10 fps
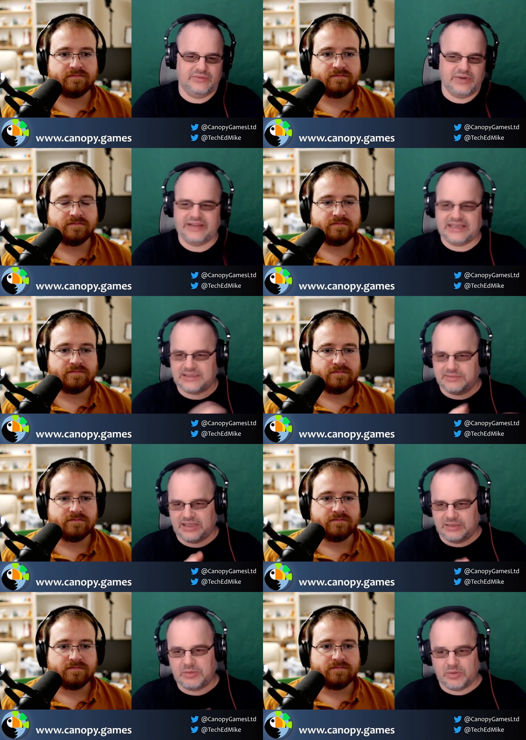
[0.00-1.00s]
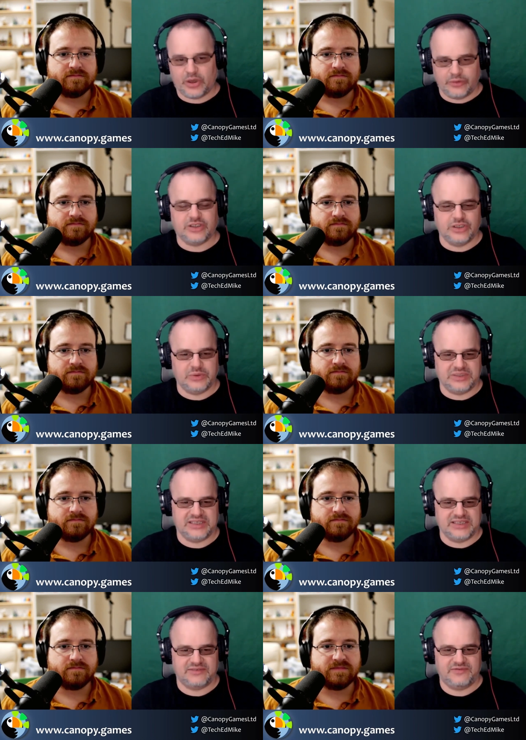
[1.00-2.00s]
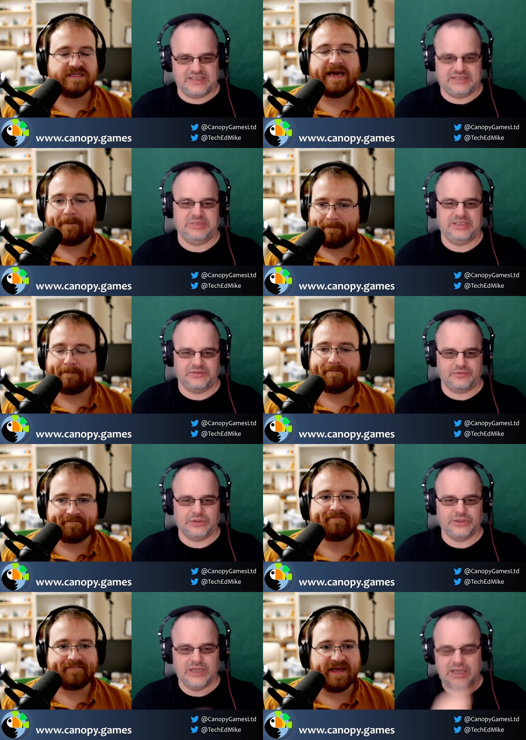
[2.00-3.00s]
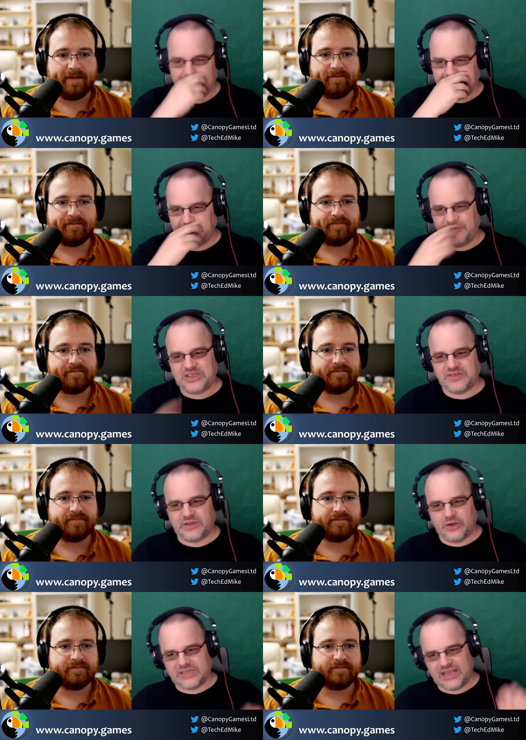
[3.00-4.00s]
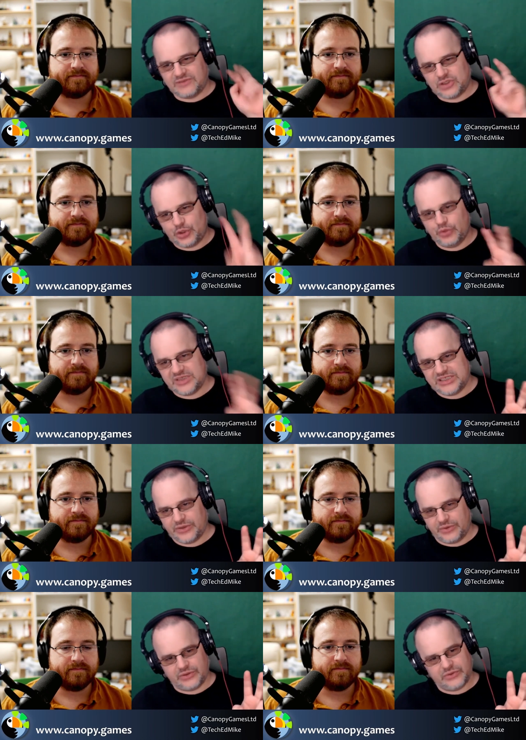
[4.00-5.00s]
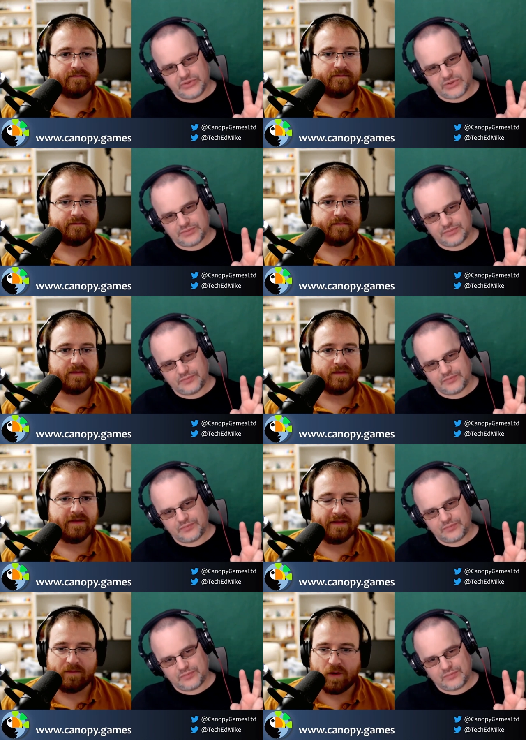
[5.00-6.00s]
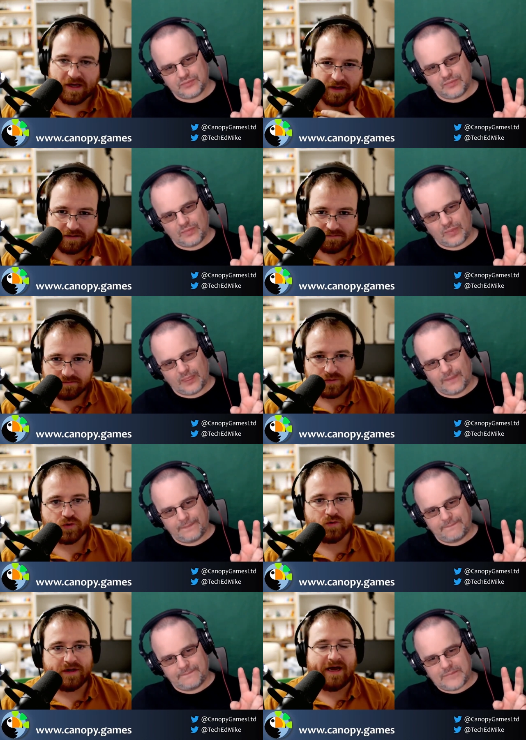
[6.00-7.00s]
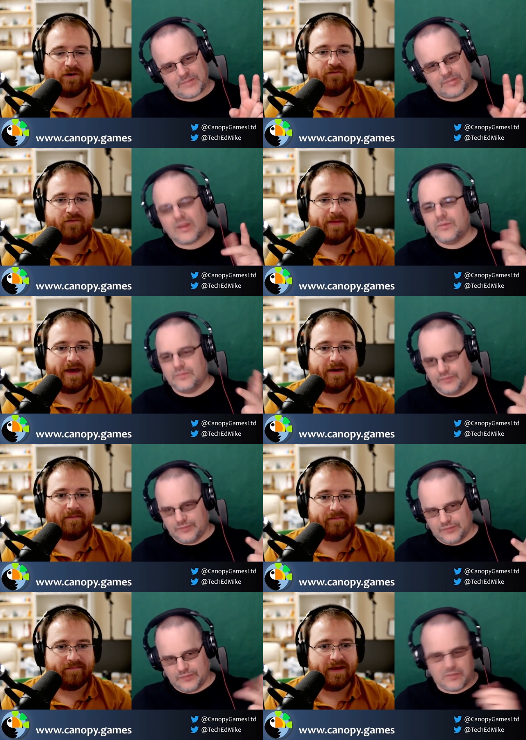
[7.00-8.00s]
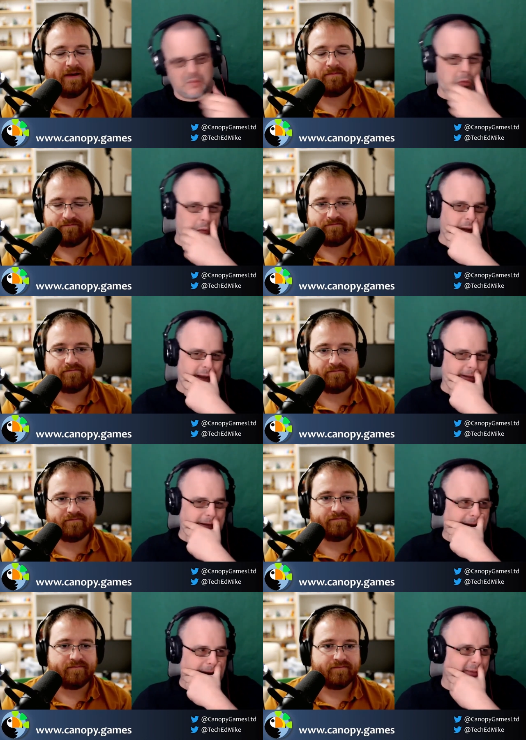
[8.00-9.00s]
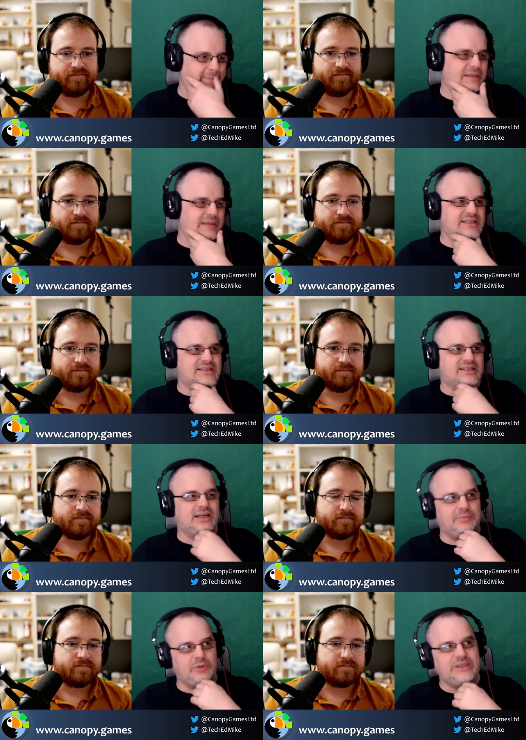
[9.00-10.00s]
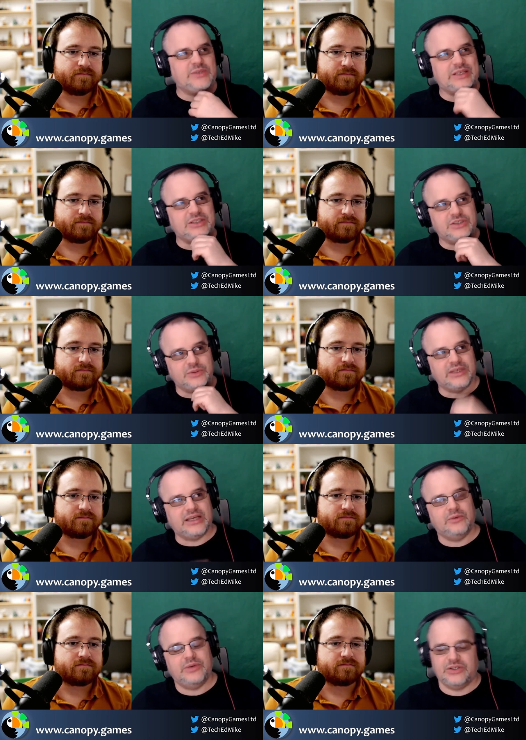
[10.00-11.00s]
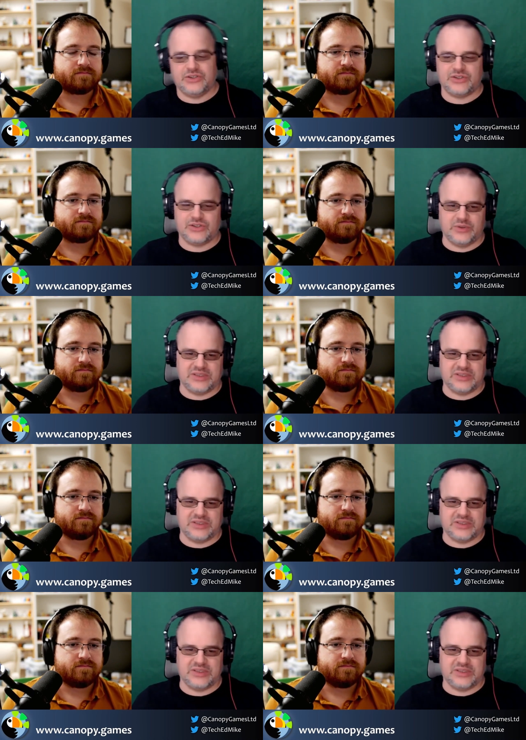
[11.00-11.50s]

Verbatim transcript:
Speaker 1: right? That's the thing that people are going to notice is physically yeah. different. Yeah. So if each of those have two materials,
Speaker 2: then we can sort it out from there.
Speaker 1: Yeah. Right. Um, and there's a couple of ways we could do that. We could just do a